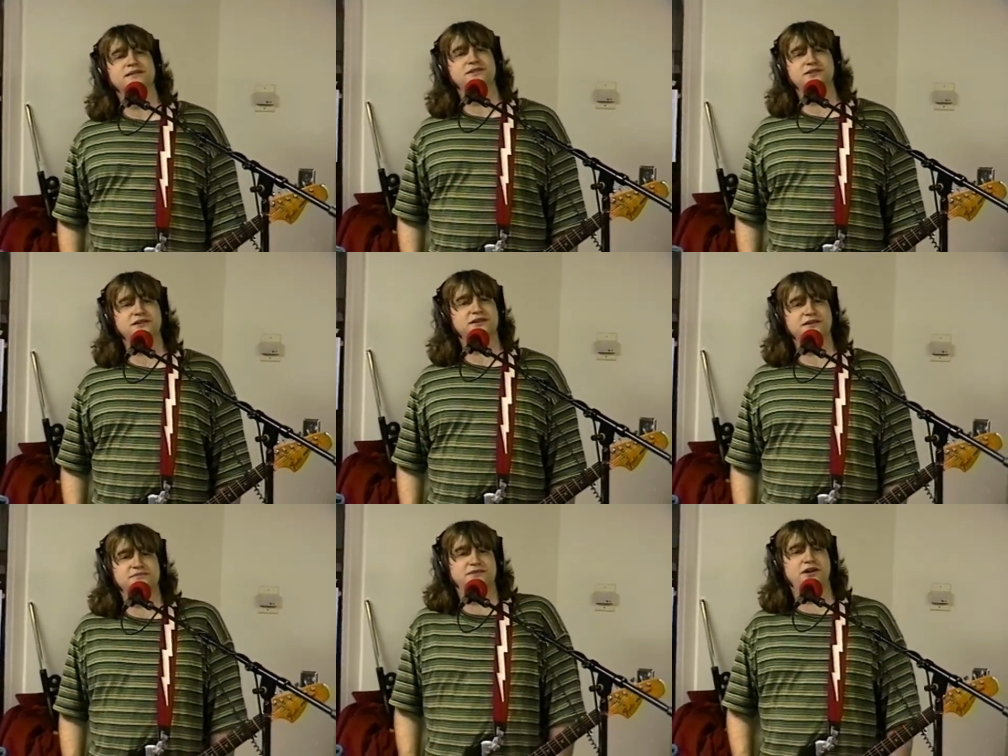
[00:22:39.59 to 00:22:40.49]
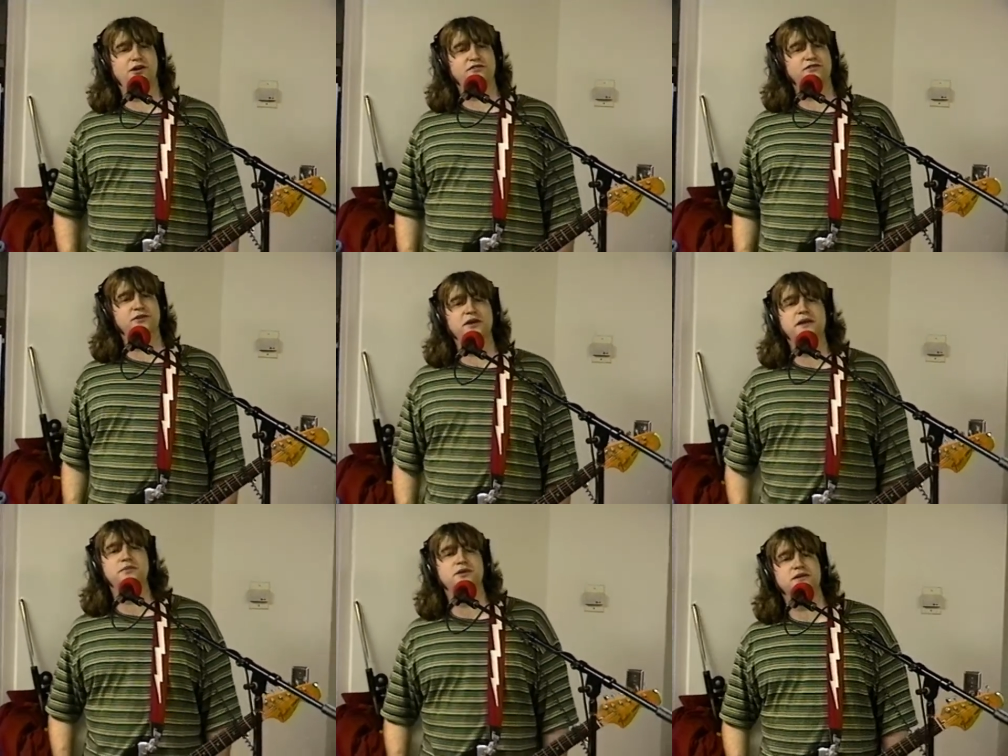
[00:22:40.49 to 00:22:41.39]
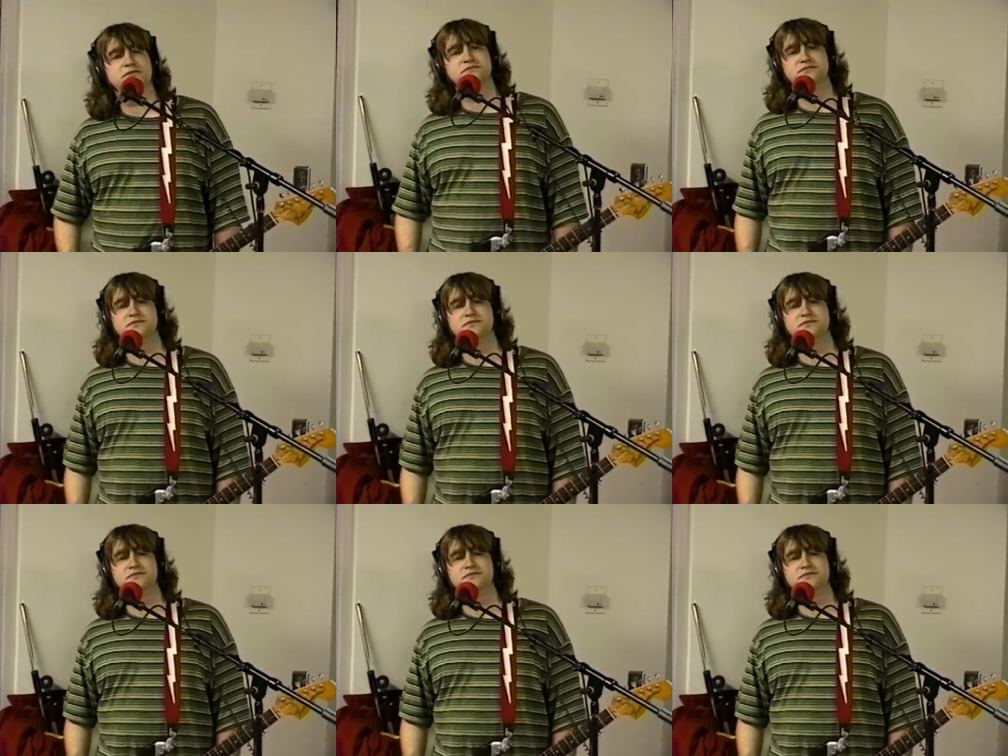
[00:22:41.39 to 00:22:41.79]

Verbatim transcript: It's just a good, colorful name, you know.